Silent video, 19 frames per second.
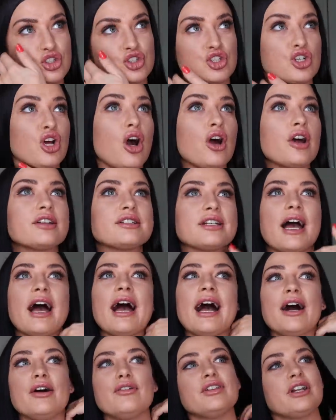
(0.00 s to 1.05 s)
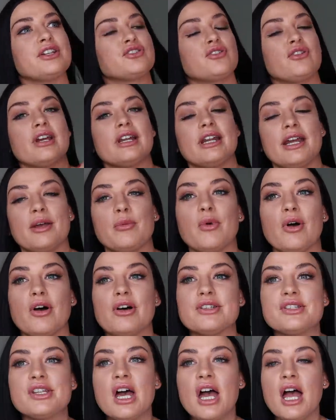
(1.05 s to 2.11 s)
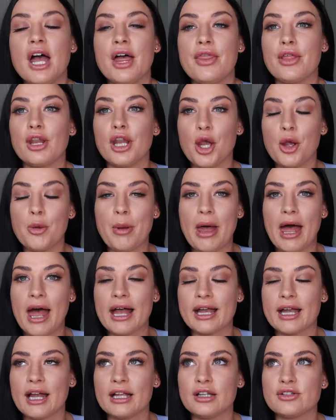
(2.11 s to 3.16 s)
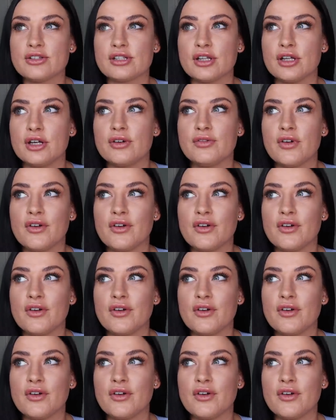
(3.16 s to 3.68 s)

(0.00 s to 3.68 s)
shocked at how flattering it was. The low back, I just love.